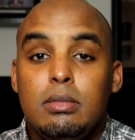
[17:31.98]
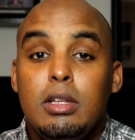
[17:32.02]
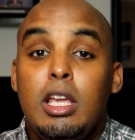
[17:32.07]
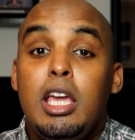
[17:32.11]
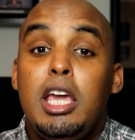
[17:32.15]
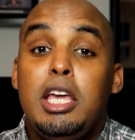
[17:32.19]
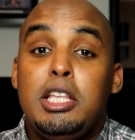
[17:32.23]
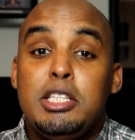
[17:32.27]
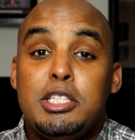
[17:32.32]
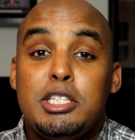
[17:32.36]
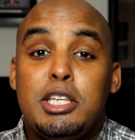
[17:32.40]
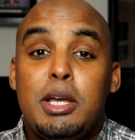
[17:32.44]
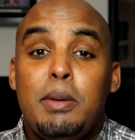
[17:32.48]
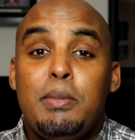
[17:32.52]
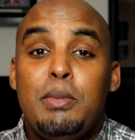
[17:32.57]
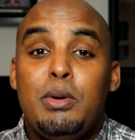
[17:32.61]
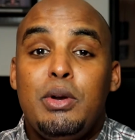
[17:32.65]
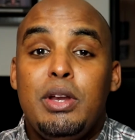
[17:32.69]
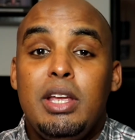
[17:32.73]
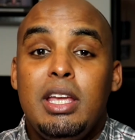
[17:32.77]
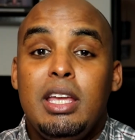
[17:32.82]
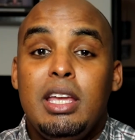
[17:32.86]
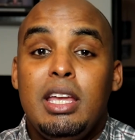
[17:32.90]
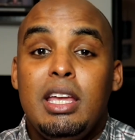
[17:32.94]
In
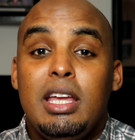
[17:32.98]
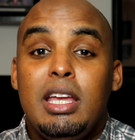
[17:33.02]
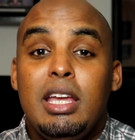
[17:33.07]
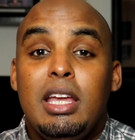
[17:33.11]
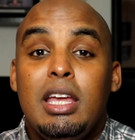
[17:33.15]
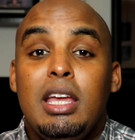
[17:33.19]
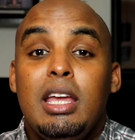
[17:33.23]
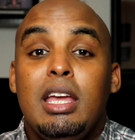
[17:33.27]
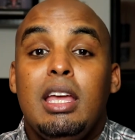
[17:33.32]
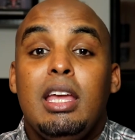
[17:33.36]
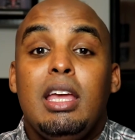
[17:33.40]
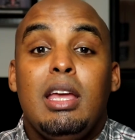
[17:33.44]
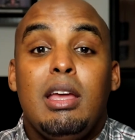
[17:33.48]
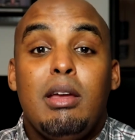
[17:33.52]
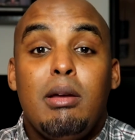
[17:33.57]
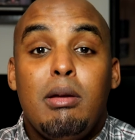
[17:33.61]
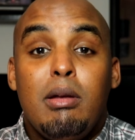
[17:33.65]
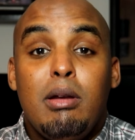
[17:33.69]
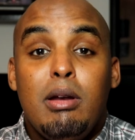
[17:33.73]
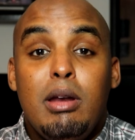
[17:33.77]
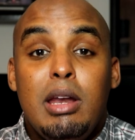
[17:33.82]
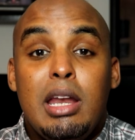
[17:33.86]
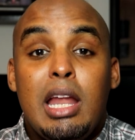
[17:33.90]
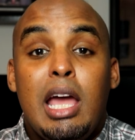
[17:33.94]
summary,
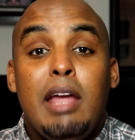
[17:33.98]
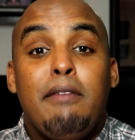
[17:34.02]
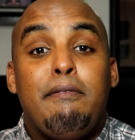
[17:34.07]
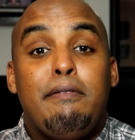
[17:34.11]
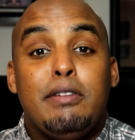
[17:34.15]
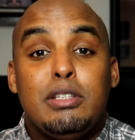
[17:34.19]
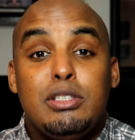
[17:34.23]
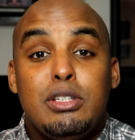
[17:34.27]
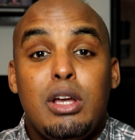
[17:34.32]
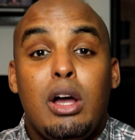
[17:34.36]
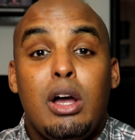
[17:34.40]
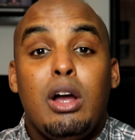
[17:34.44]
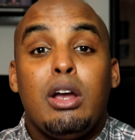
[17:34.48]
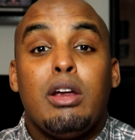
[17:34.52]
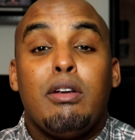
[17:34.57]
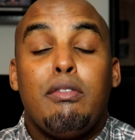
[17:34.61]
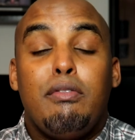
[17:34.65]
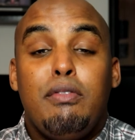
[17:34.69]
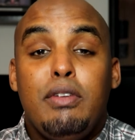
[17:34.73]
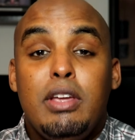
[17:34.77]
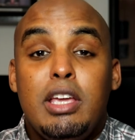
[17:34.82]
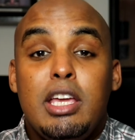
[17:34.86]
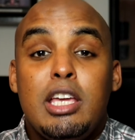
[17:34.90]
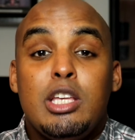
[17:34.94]
night
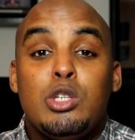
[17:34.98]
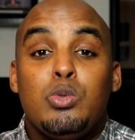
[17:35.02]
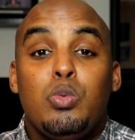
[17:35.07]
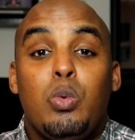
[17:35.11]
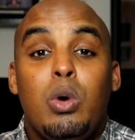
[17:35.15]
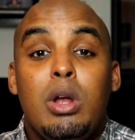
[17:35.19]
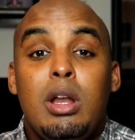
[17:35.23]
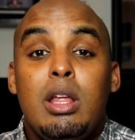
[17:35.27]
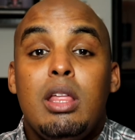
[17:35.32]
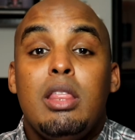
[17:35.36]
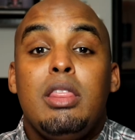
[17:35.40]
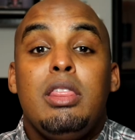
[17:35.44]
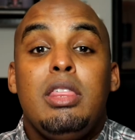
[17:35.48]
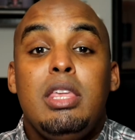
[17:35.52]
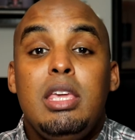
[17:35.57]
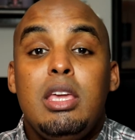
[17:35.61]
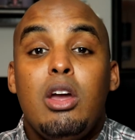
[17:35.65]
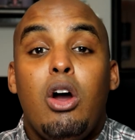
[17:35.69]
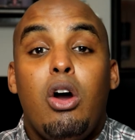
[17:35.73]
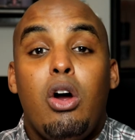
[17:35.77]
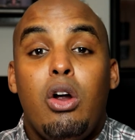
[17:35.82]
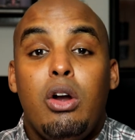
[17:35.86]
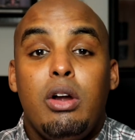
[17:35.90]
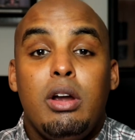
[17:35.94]
photography is one of the
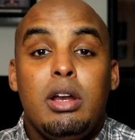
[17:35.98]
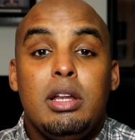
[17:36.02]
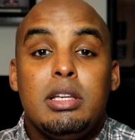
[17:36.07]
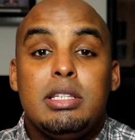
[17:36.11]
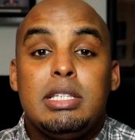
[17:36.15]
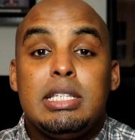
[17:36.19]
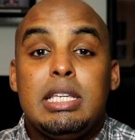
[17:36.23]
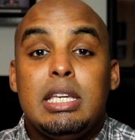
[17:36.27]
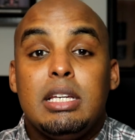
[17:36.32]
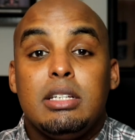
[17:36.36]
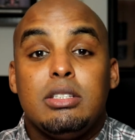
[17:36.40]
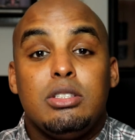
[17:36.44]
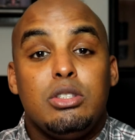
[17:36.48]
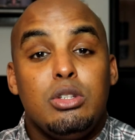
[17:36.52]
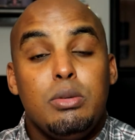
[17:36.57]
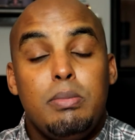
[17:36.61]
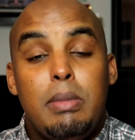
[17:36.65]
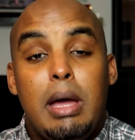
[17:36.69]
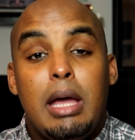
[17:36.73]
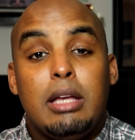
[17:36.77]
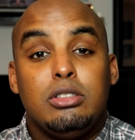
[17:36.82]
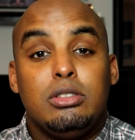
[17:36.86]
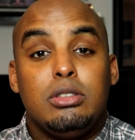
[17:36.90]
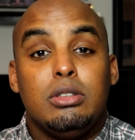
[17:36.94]
hardest skills to
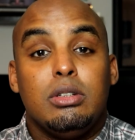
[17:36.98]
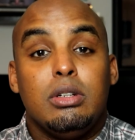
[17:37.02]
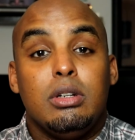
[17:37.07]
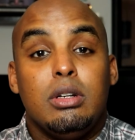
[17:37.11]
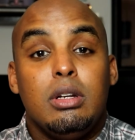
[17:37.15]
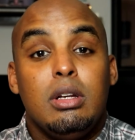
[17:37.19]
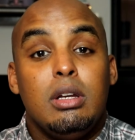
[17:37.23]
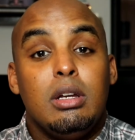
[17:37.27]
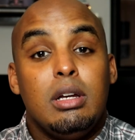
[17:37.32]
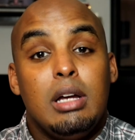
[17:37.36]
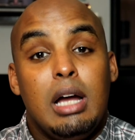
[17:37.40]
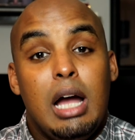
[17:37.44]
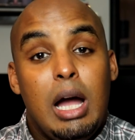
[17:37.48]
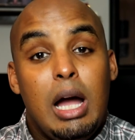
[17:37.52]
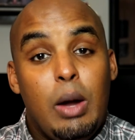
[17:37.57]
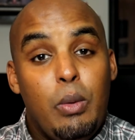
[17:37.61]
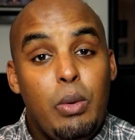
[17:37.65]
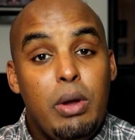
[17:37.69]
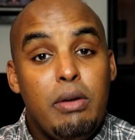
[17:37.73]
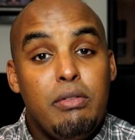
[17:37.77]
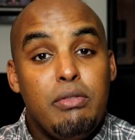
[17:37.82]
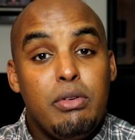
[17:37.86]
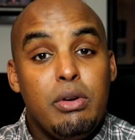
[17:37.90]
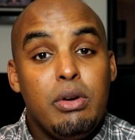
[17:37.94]
master.
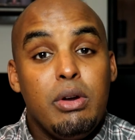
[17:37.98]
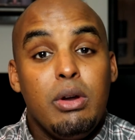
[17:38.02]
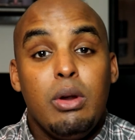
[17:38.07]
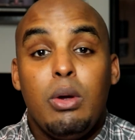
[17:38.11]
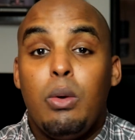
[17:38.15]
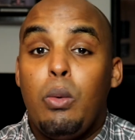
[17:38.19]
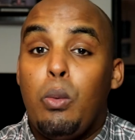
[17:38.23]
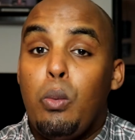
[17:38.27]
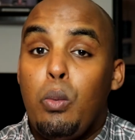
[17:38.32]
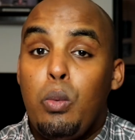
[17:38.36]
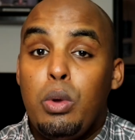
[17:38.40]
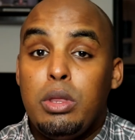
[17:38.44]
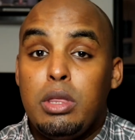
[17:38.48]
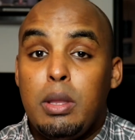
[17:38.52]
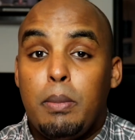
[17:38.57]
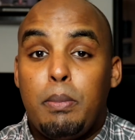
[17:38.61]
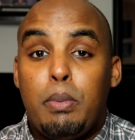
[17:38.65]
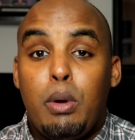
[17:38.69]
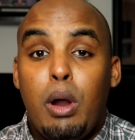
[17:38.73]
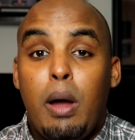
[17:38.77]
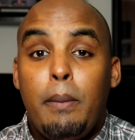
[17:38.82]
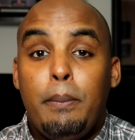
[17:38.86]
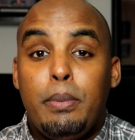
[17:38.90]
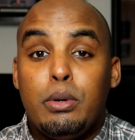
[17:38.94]
However, with the
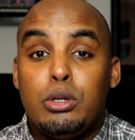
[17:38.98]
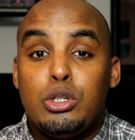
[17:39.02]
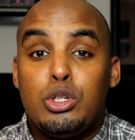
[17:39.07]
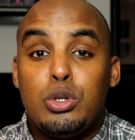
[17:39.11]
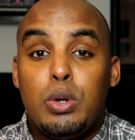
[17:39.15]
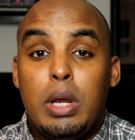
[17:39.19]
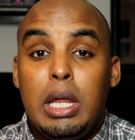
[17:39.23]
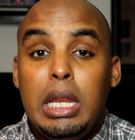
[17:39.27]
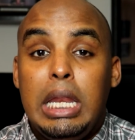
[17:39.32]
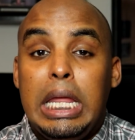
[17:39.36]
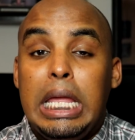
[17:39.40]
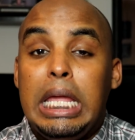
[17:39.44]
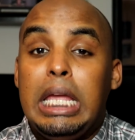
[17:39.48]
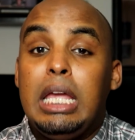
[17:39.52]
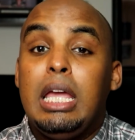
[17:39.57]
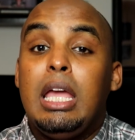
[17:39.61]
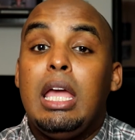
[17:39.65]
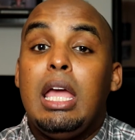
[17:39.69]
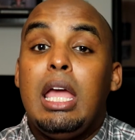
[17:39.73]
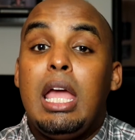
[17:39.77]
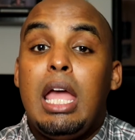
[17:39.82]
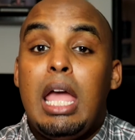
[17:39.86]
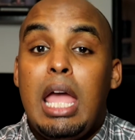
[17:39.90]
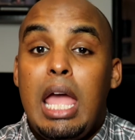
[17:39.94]
proper training
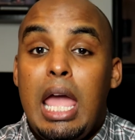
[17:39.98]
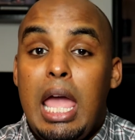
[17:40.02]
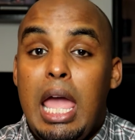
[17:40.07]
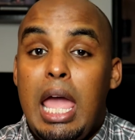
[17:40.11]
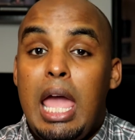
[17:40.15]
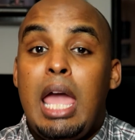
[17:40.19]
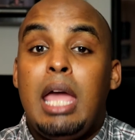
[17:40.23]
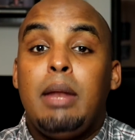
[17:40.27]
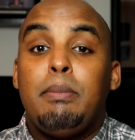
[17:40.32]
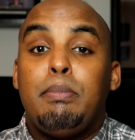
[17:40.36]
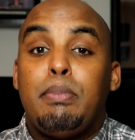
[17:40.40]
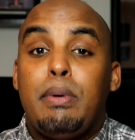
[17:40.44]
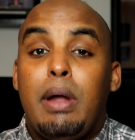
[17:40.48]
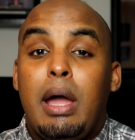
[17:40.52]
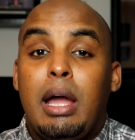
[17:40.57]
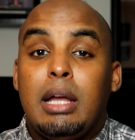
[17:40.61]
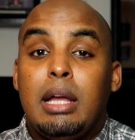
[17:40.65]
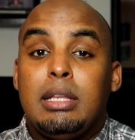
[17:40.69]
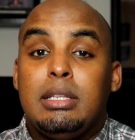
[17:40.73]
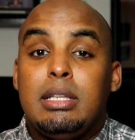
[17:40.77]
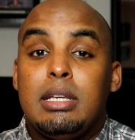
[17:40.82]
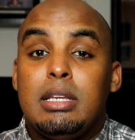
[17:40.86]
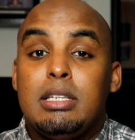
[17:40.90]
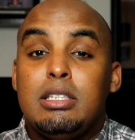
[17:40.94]
and
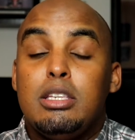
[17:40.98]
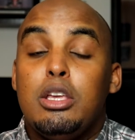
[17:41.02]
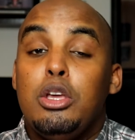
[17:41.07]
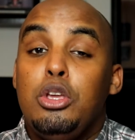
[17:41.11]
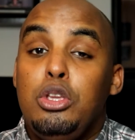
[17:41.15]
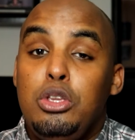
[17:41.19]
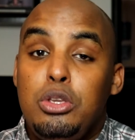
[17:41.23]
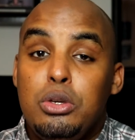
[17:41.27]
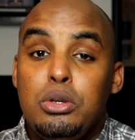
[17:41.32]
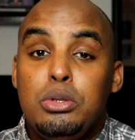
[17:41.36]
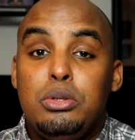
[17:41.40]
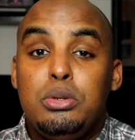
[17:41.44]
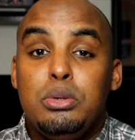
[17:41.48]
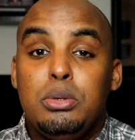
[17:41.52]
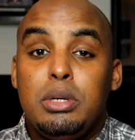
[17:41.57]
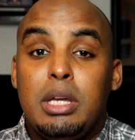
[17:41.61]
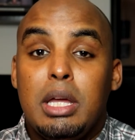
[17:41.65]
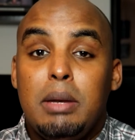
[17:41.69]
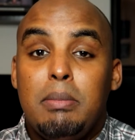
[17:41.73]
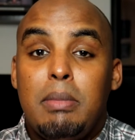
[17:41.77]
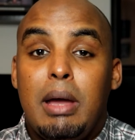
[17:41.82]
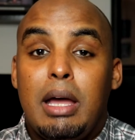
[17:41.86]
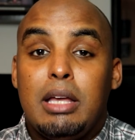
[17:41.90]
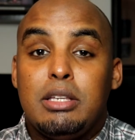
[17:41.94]
practice, you too
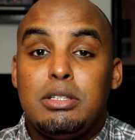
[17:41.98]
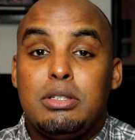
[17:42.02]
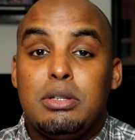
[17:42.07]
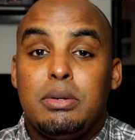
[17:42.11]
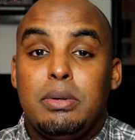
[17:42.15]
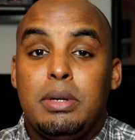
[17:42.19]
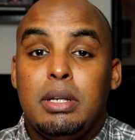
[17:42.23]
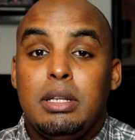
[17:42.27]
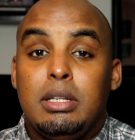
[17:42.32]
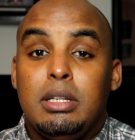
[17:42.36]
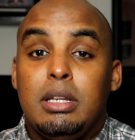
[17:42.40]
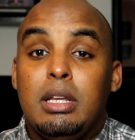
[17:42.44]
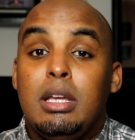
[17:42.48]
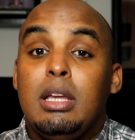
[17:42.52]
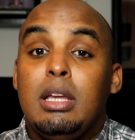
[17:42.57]
can master it.